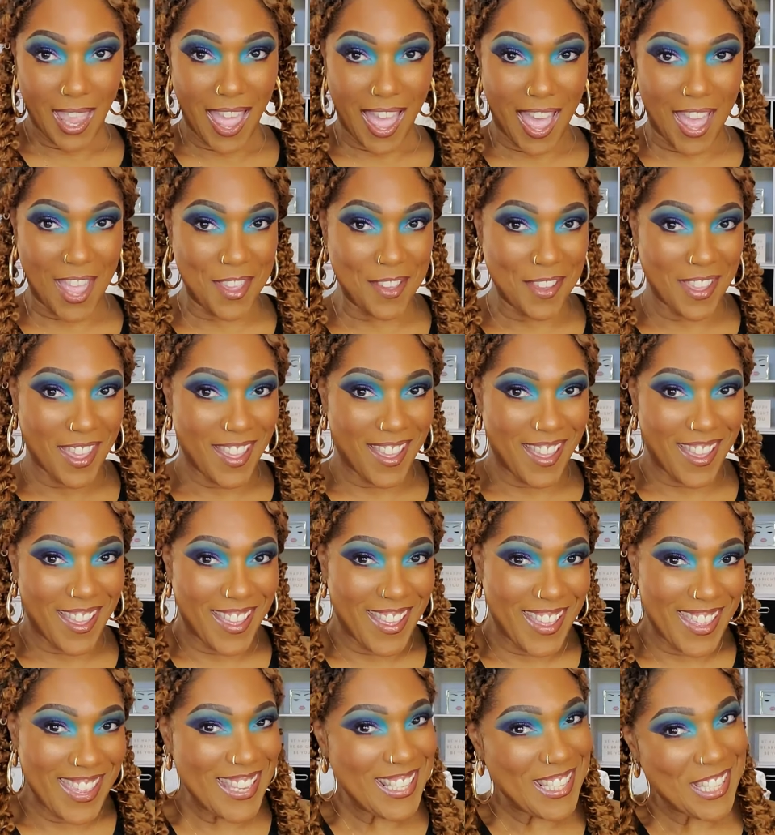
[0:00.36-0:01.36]
Hi you
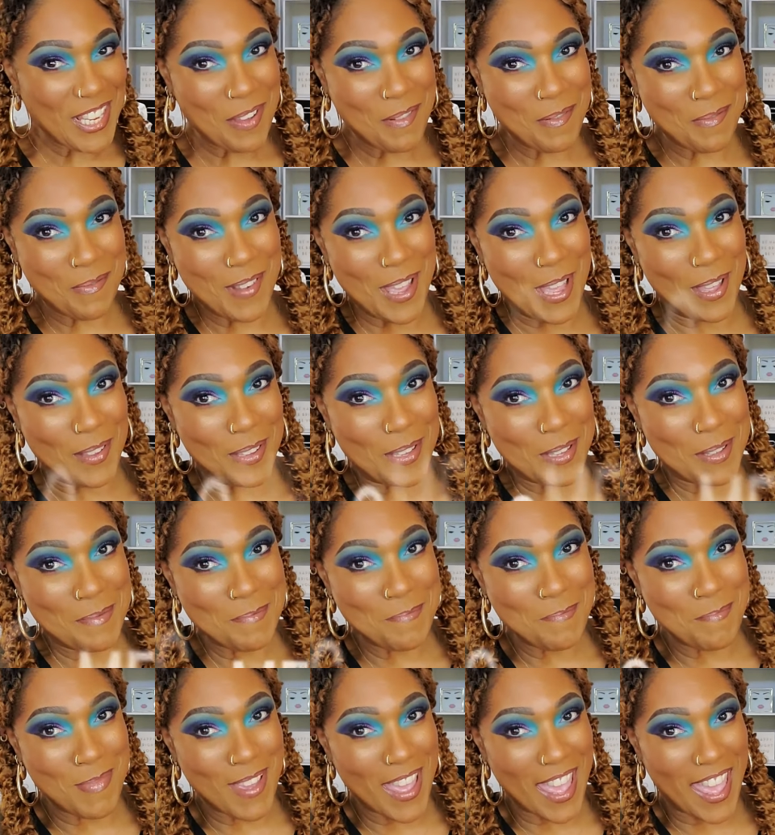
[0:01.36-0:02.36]
guys,
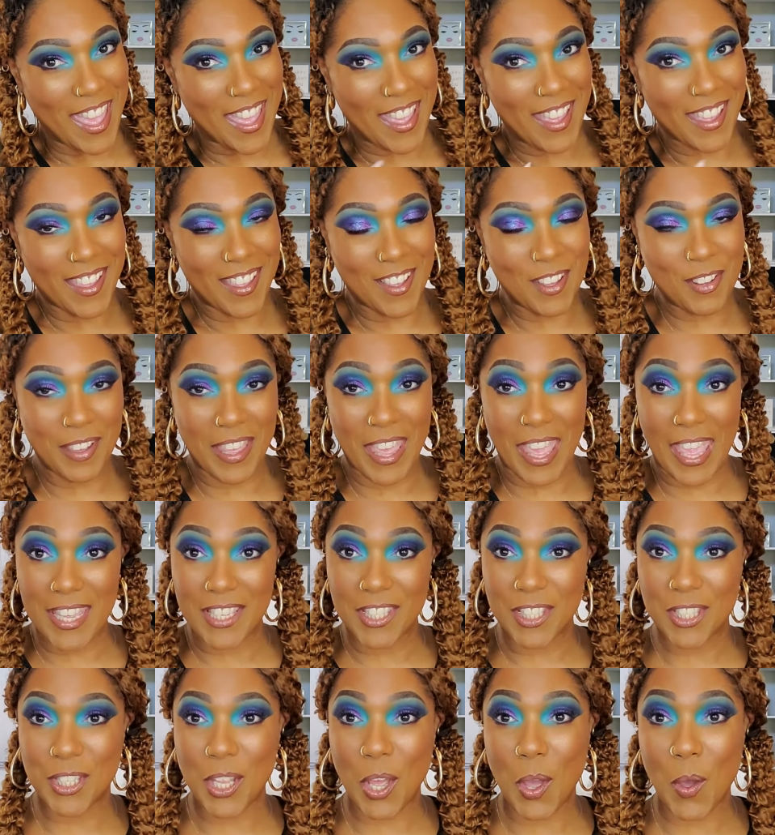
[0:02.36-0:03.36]
welcome back.
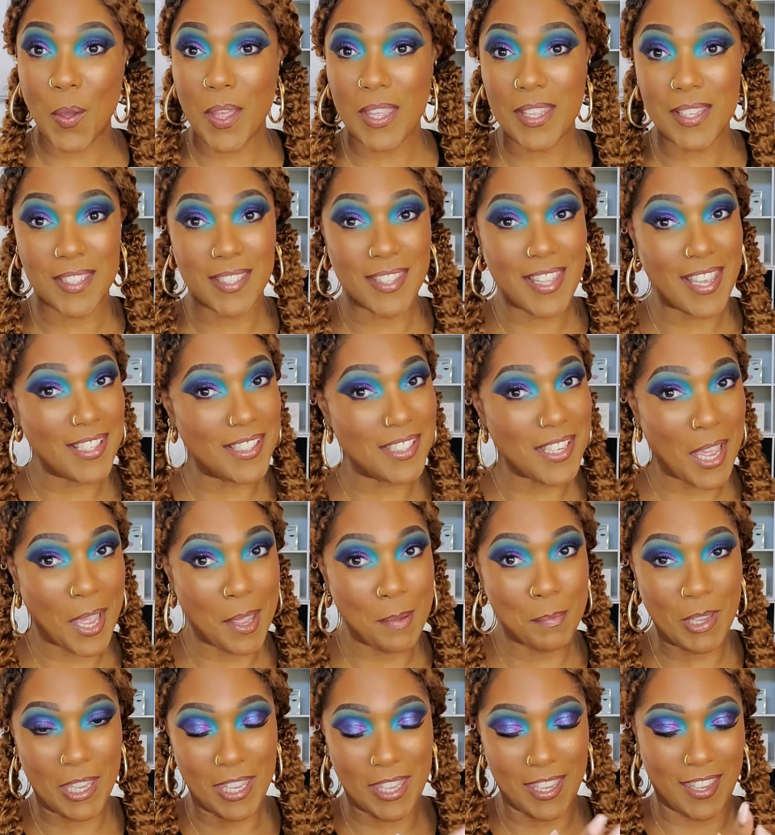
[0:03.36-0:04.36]
Okay, so it's that
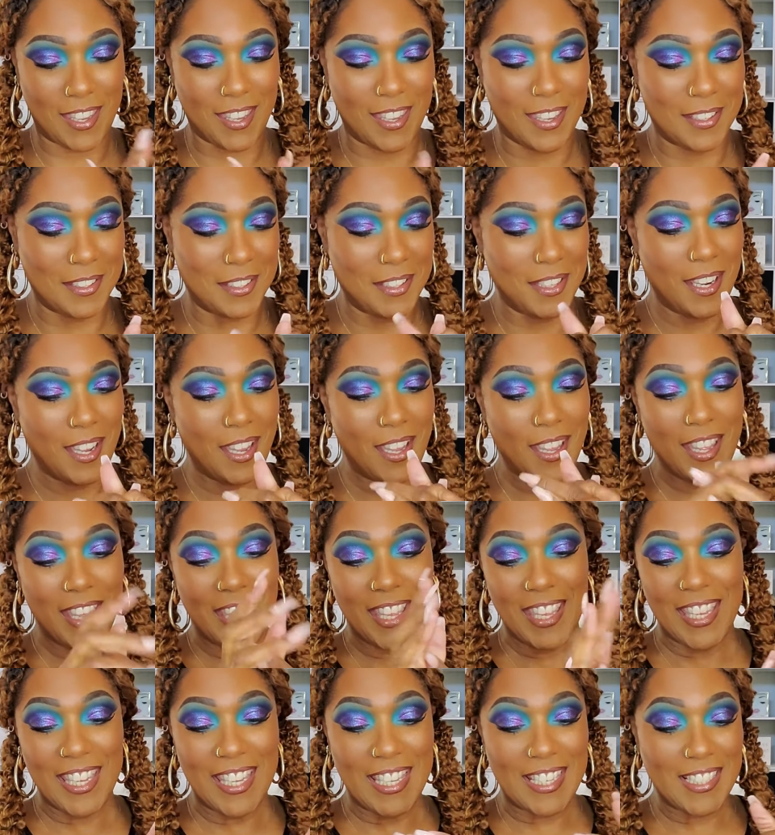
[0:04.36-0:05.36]
time again.
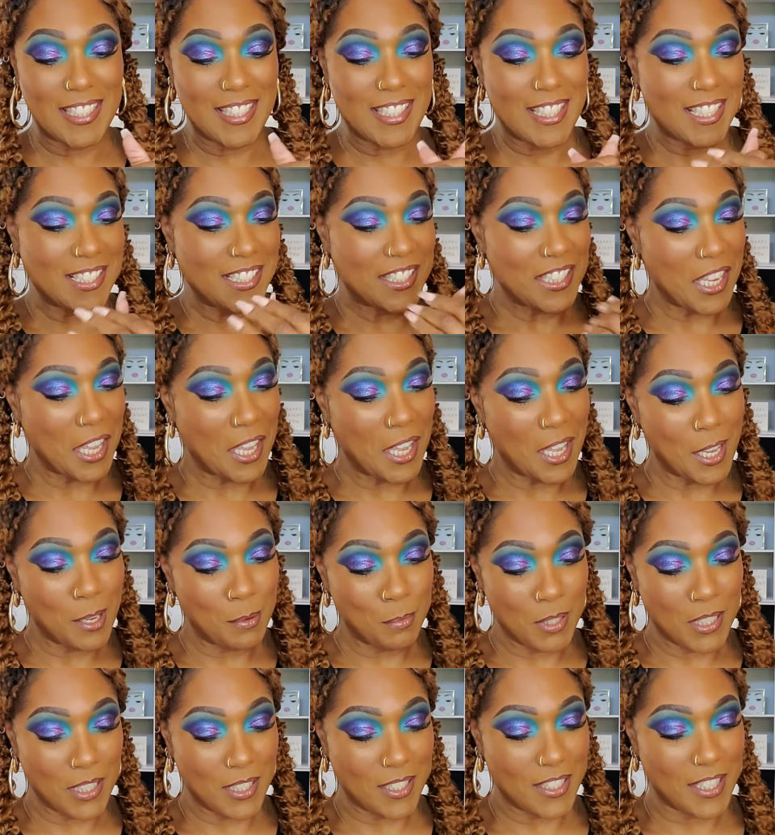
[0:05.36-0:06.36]
It's that
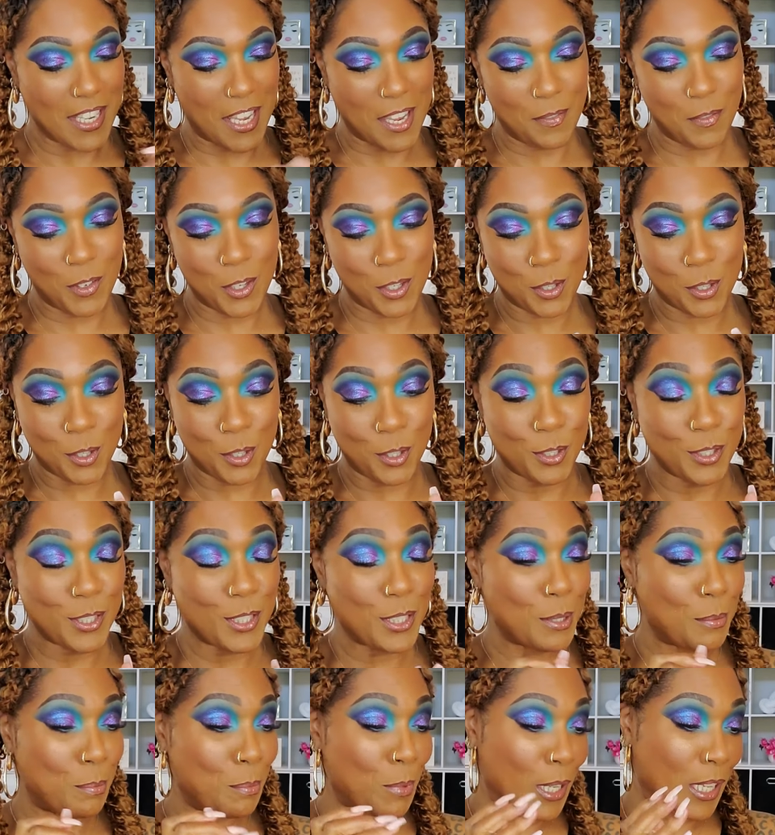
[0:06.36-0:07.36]
time to save your girl
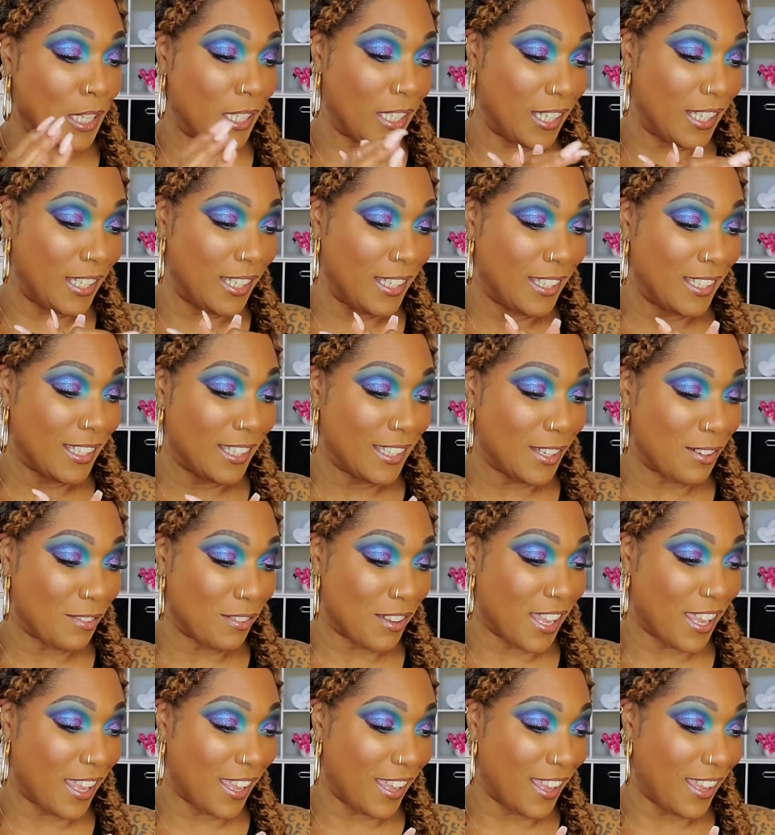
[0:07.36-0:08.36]
some money,
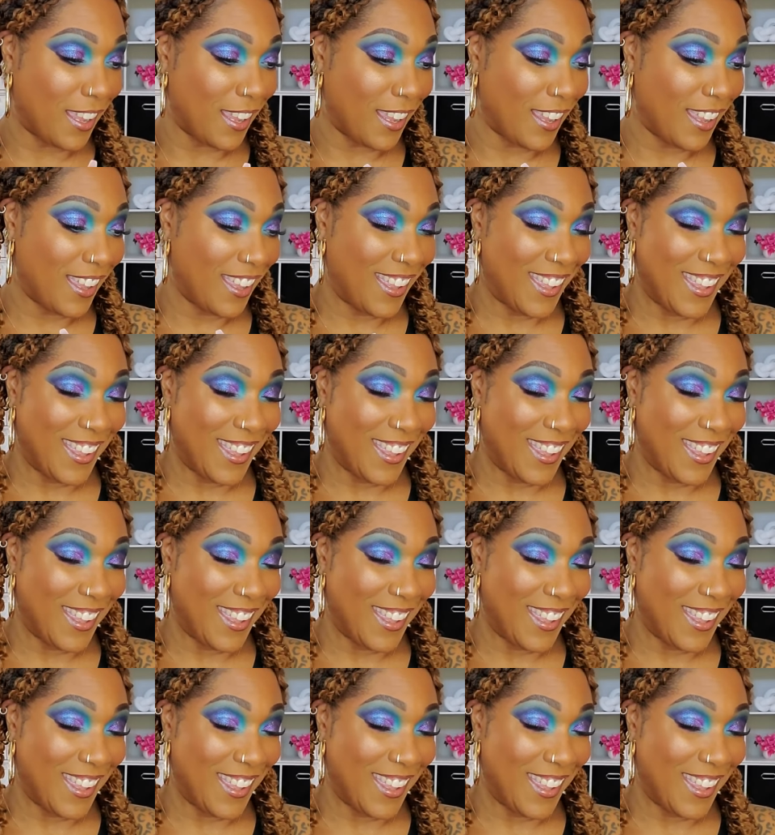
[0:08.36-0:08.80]
okay?